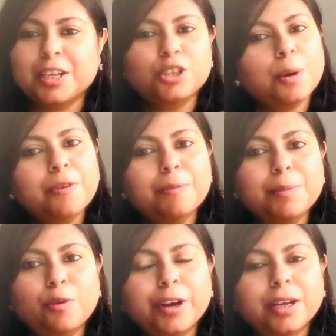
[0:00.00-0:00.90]
top of my
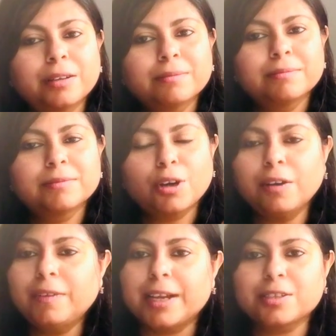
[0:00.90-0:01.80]
boring
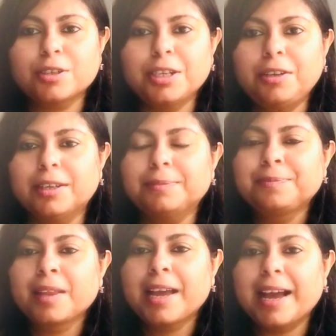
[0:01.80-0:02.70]
cornflakes or cereal,
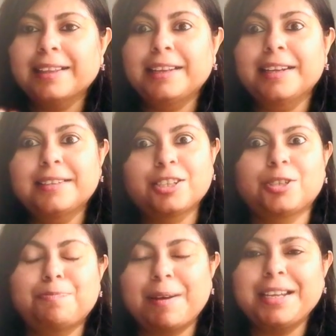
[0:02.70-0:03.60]
and then it just
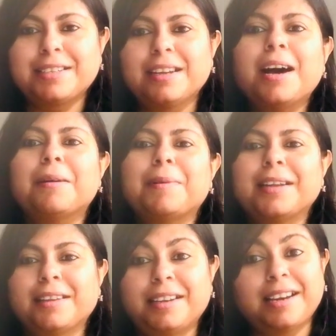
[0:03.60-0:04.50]
spikes it up,
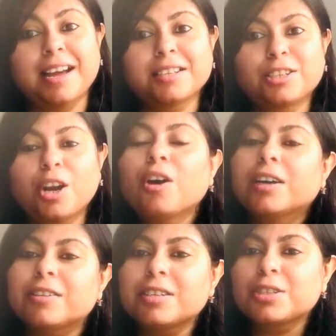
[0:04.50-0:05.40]
and then it lasts
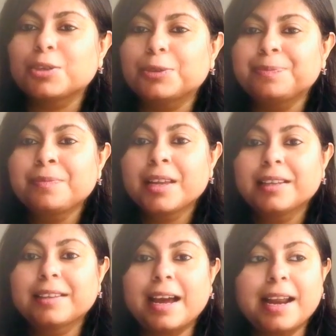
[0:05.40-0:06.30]
longer. So
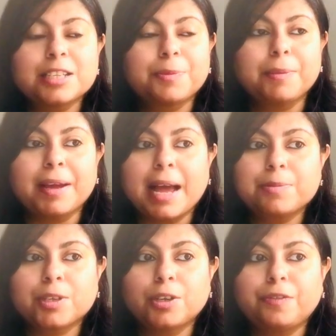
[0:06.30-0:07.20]
that has been my
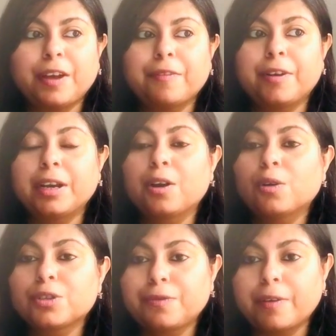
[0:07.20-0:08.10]
absolute favorite, and
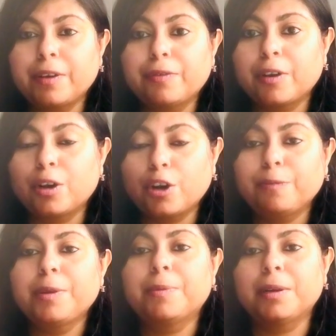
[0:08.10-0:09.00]
also favorite for a lot
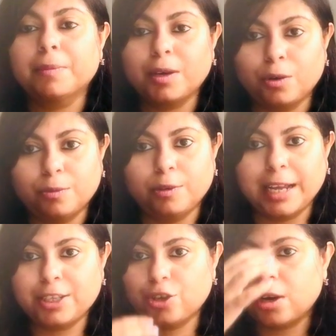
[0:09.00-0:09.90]
of people in my home who
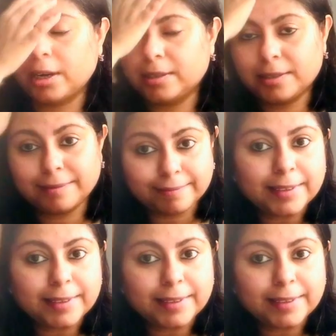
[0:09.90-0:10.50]
like chocolates,